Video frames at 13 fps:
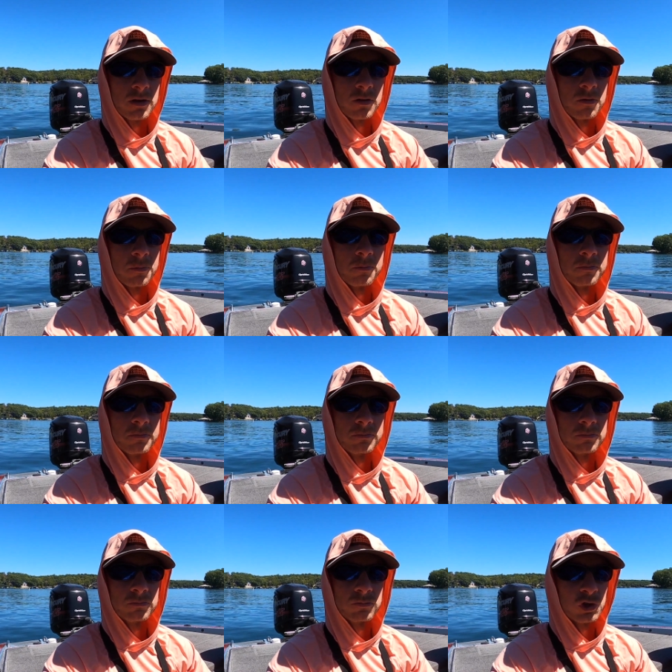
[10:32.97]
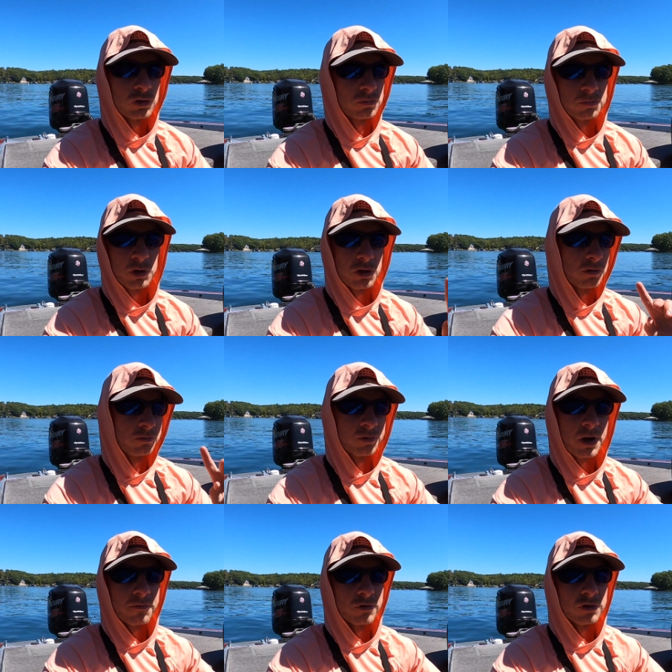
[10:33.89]
Um, just you can
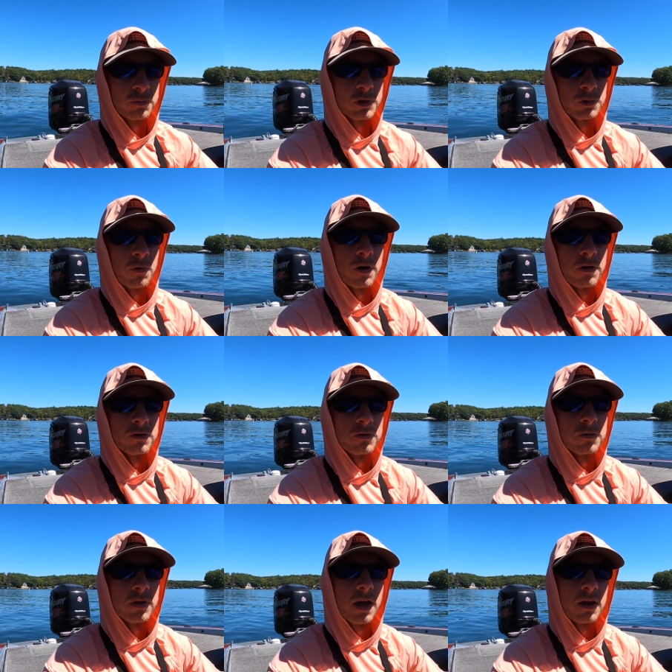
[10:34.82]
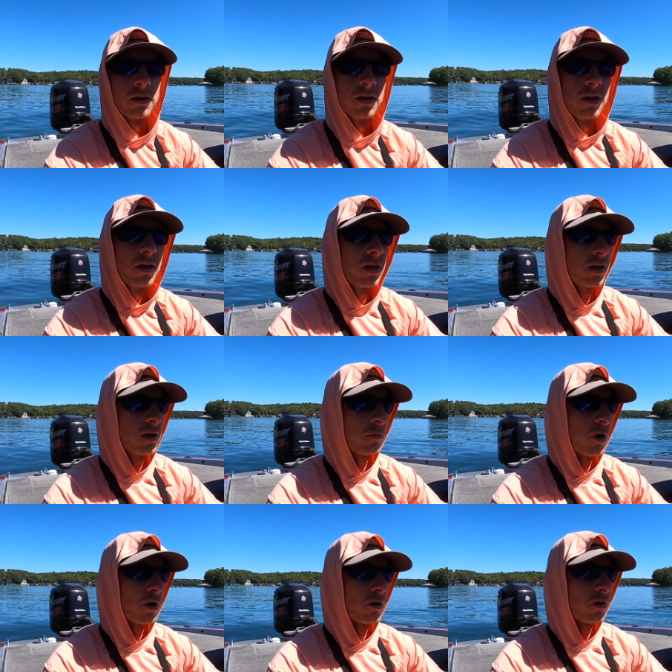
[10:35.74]
cover so much water doing that
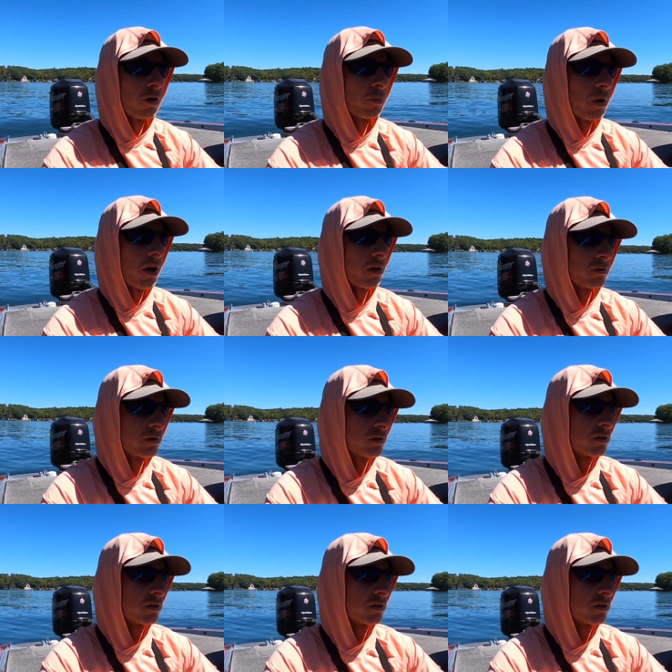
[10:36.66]
and mark all your piles